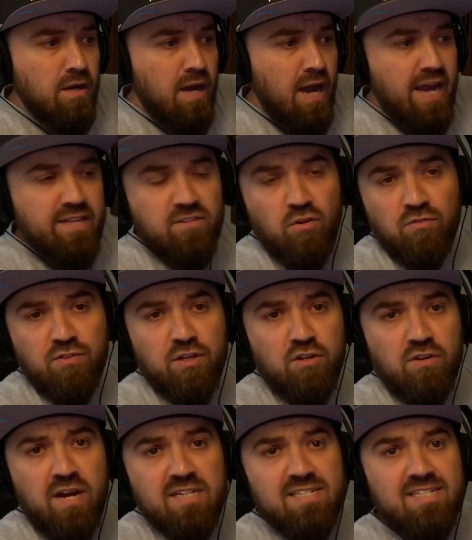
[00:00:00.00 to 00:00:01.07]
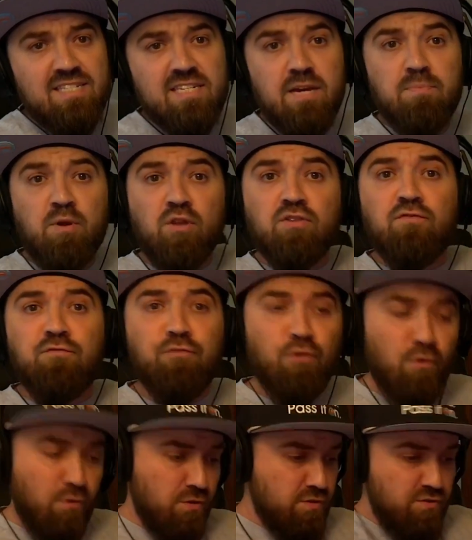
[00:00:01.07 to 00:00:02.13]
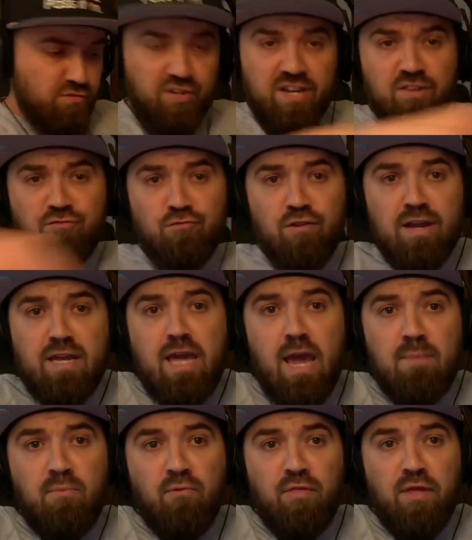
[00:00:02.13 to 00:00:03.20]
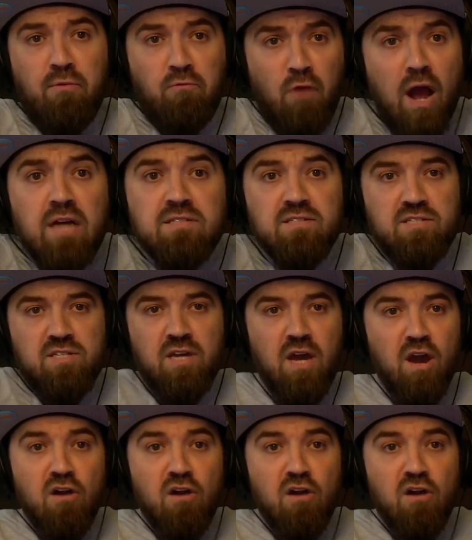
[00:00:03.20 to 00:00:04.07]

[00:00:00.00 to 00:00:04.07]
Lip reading: I don't think you guys can see it, but on the floor there's an Ethernet cable that runs